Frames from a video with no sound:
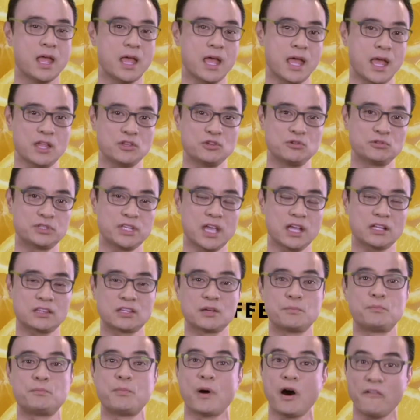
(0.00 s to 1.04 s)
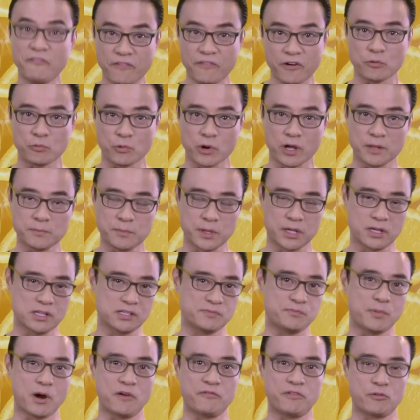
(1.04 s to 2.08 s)
And you take the buffered one because
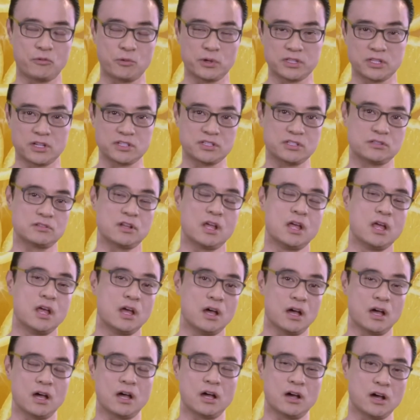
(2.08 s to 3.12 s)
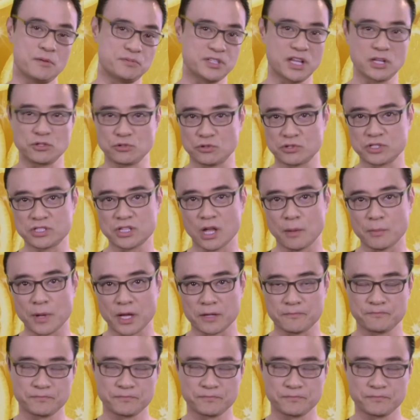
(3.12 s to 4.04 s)
buffered one doesn't upset your stomach.